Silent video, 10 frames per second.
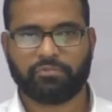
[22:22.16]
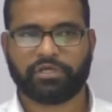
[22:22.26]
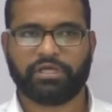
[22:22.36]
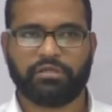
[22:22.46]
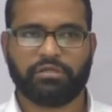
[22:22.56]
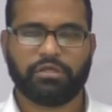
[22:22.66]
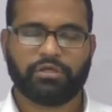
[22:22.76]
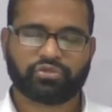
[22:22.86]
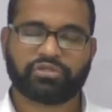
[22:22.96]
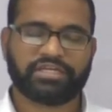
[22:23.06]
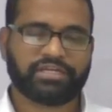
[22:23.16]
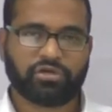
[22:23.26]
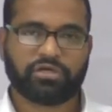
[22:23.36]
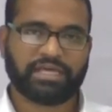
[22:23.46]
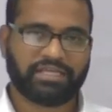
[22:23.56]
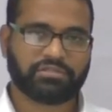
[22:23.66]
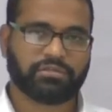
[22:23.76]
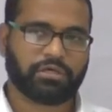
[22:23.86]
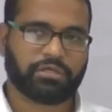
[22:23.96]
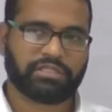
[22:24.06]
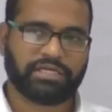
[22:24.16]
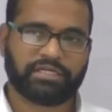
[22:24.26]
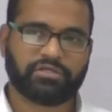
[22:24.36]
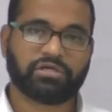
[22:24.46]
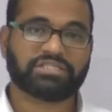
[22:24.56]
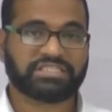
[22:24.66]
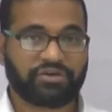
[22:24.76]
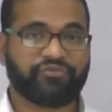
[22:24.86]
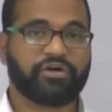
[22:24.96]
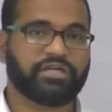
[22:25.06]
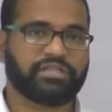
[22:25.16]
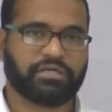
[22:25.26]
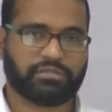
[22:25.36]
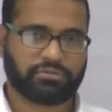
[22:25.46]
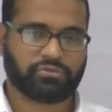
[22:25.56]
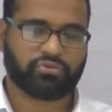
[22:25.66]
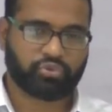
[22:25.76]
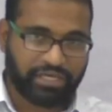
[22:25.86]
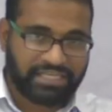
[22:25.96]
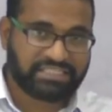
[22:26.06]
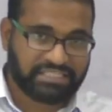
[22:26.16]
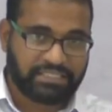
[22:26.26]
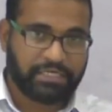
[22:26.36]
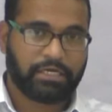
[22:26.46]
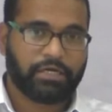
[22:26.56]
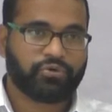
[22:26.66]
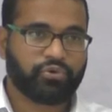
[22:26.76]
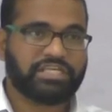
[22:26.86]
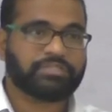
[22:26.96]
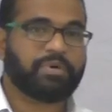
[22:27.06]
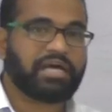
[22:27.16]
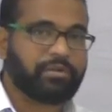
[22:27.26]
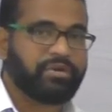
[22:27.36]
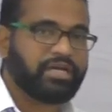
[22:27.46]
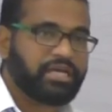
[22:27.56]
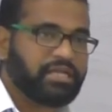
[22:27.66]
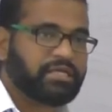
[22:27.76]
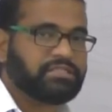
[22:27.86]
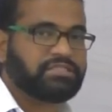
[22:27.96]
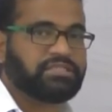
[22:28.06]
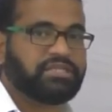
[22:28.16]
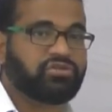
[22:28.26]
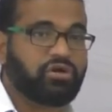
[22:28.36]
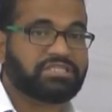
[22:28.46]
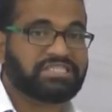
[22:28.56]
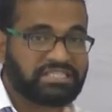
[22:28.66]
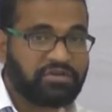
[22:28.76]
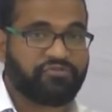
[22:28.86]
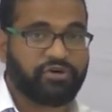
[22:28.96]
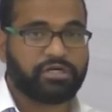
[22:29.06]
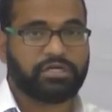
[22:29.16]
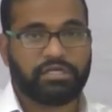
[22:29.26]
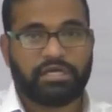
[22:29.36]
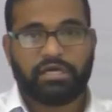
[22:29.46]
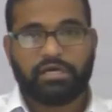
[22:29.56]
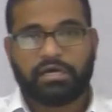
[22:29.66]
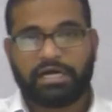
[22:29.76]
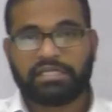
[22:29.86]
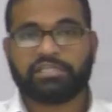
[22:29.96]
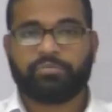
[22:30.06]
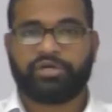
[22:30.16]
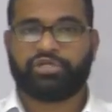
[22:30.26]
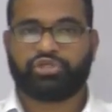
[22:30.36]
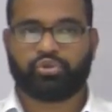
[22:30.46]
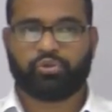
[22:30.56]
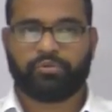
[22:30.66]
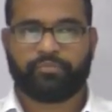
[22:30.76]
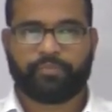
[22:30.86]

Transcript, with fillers: Okay, so they did not in, uh, they did not suffered in the so today's today's parliamentarians did not suffered under the British rule,